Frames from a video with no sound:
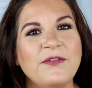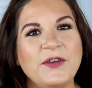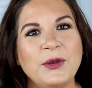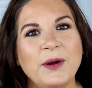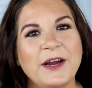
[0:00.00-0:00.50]

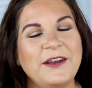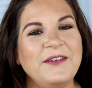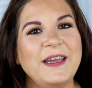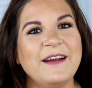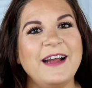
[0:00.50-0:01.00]
if you are
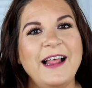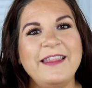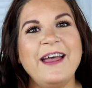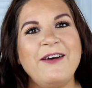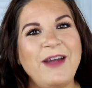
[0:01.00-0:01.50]
new here,
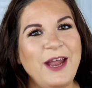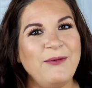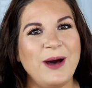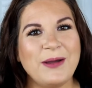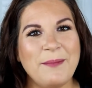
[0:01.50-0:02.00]
hello
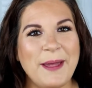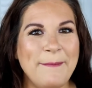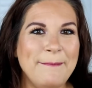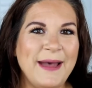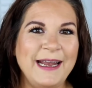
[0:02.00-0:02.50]
and welcome.
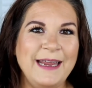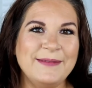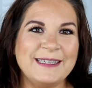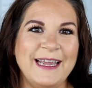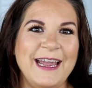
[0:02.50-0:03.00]
My
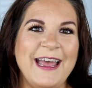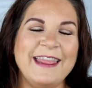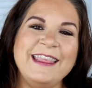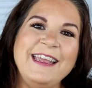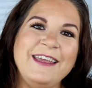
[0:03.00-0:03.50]
name is Leah.
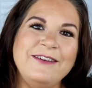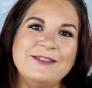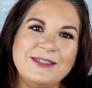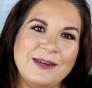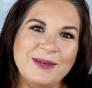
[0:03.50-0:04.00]
Thank
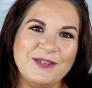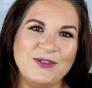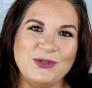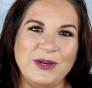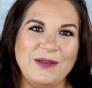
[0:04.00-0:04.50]
you so much
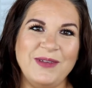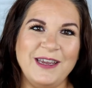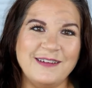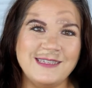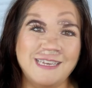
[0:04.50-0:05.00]
for joining me
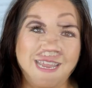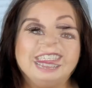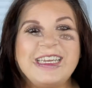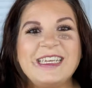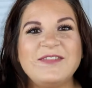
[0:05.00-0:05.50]
here today. For
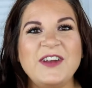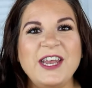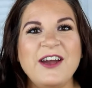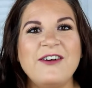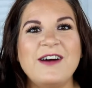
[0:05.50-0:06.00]
today's
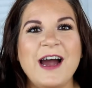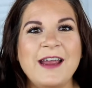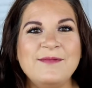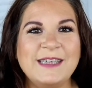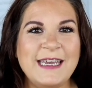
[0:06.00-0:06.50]
video,
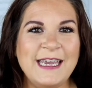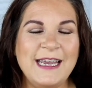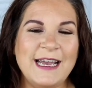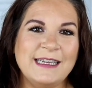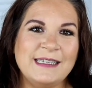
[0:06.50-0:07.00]
I'm
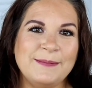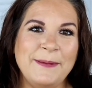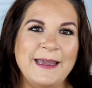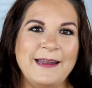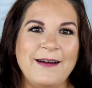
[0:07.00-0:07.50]
taking a
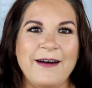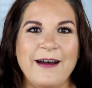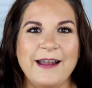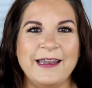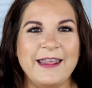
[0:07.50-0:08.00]
spin
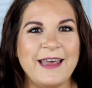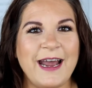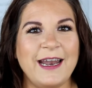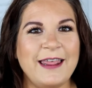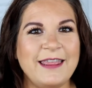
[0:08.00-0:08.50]
on
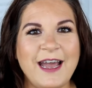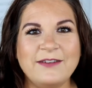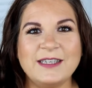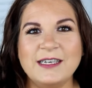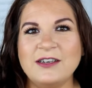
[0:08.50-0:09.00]
that
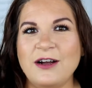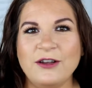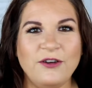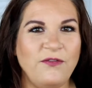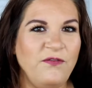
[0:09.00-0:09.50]

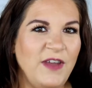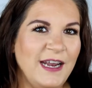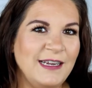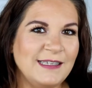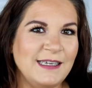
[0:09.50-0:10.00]
$1,000
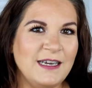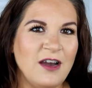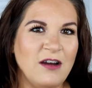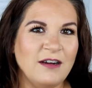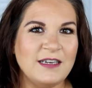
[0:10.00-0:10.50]
fantasy
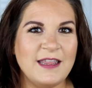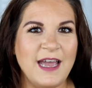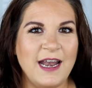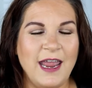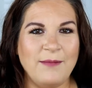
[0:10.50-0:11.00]
cart
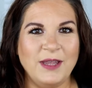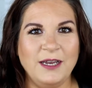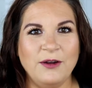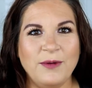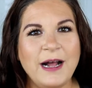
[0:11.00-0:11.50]
that
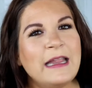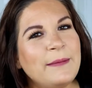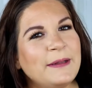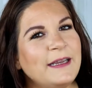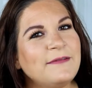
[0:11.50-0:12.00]
Emily Noel,
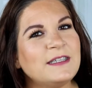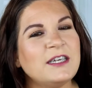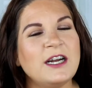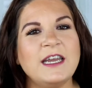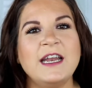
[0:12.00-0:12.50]
I believe,
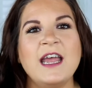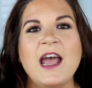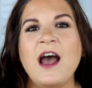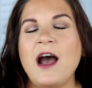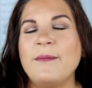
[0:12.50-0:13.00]
started.
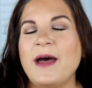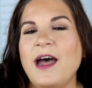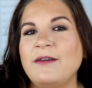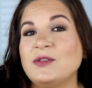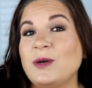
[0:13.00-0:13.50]

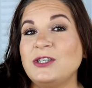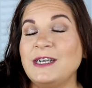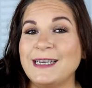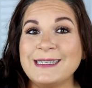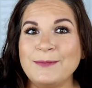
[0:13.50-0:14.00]
I was
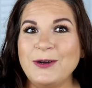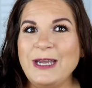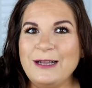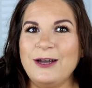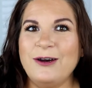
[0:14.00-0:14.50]
watching
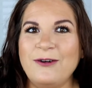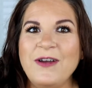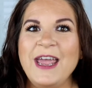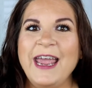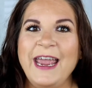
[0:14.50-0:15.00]
Smoky
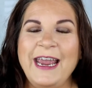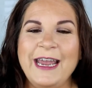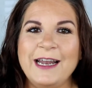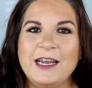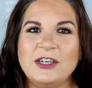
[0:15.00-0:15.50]
Glow
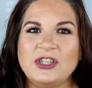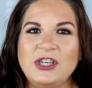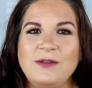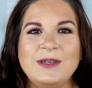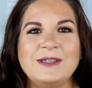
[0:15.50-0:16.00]
and
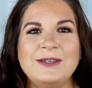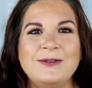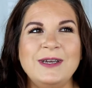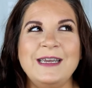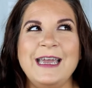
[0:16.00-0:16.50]
she was
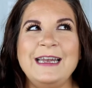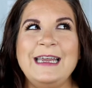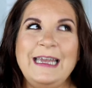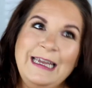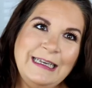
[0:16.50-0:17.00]
doing
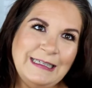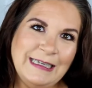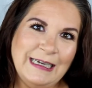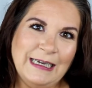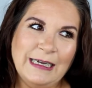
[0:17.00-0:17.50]
an
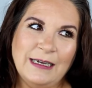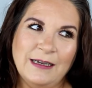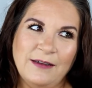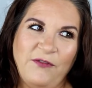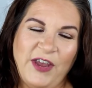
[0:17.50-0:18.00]
indie
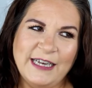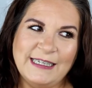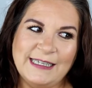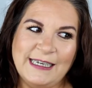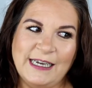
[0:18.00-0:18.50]

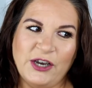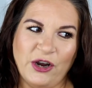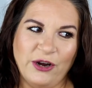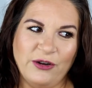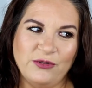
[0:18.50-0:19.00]
fantasy
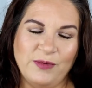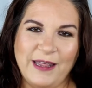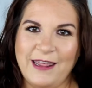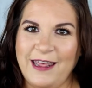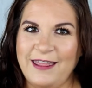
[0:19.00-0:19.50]
cart
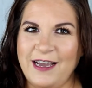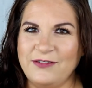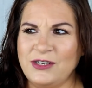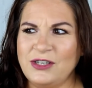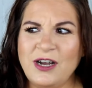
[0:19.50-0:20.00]
with
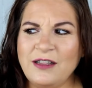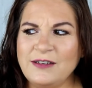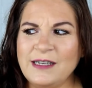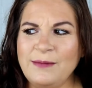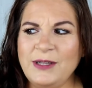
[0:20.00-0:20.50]

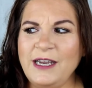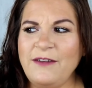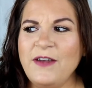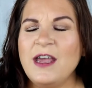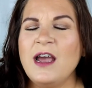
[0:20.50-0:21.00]
$1,000, I
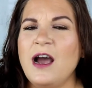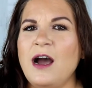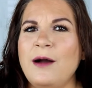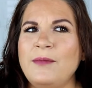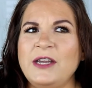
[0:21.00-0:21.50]
believe,
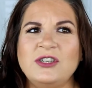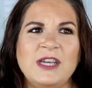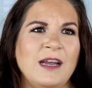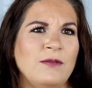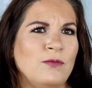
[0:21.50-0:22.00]
and
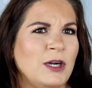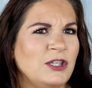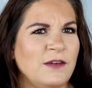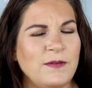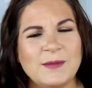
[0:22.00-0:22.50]
she had
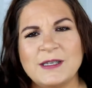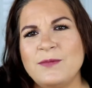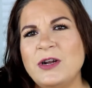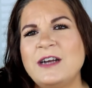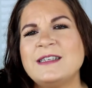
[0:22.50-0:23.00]
watched it from
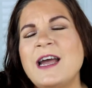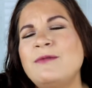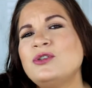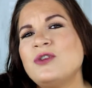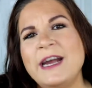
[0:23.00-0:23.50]
someone else. I
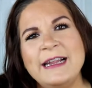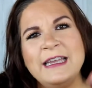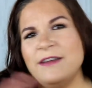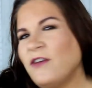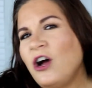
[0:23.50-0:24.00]
will try and
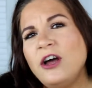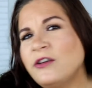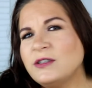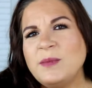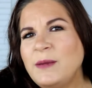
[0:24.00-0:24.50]
leave all
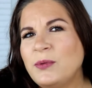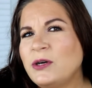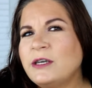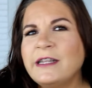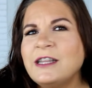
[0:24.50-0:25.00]
those
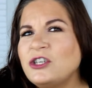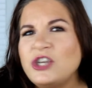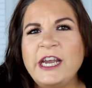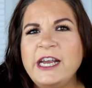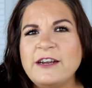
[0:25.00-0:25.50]
people and the
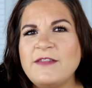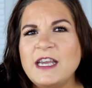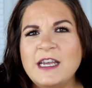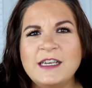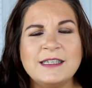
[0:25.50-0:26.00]
chain of
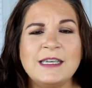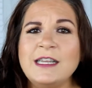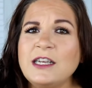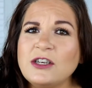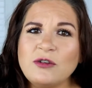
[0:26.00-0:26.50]
things
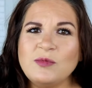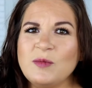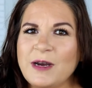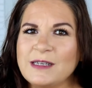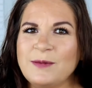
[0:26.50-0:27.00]
in the
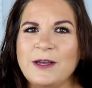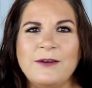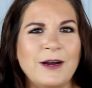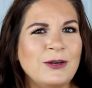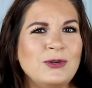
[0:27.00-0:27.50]
description box
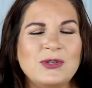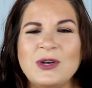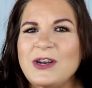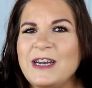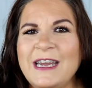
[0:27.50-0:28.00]
below on who
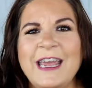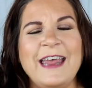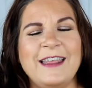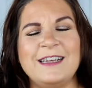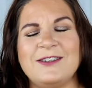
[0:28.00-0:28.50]
started it
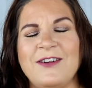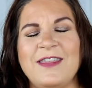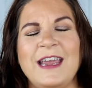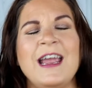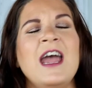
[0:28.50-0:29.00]
and that sort of
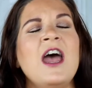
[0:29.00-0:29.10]
thing.